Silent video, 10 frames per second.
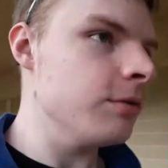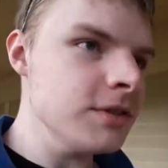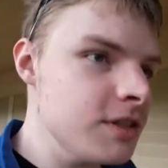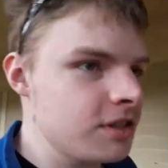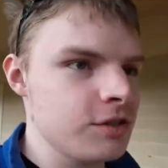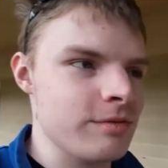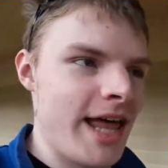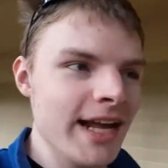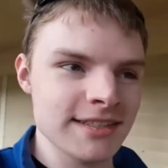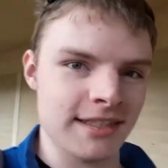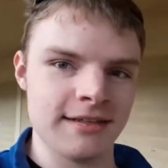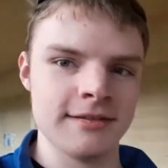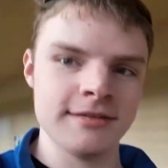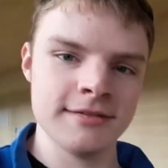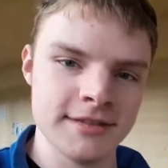also it's just relaxing.
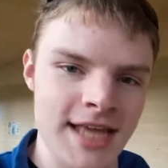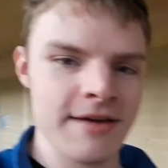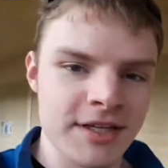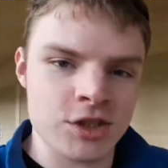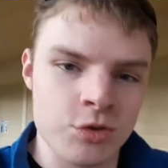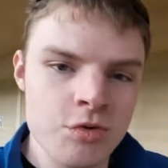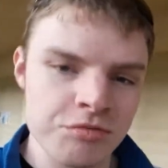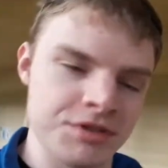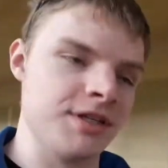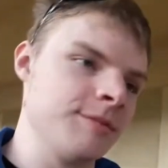Just having a talk with